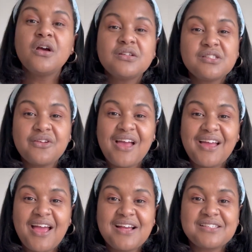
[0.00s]
So yeah
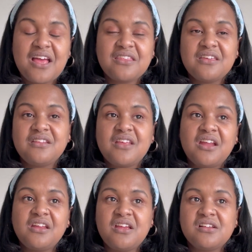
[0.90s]
guys, I think
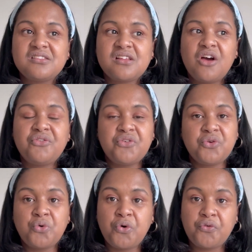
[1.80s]
that is a
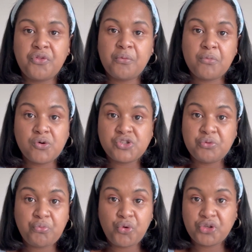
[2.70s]
few of the most
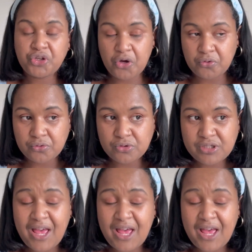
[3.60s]
important goals.